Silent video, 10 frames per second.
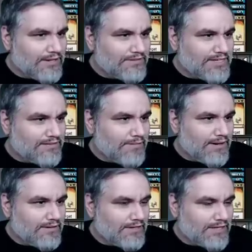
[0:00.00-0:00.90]
Oh, they have seven
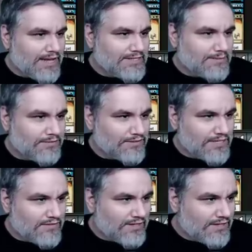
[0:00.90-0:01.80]
mana. They're going to cast something for
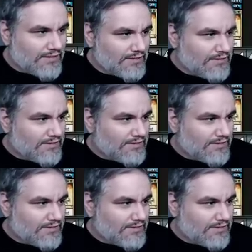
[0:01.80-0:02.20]
seven here.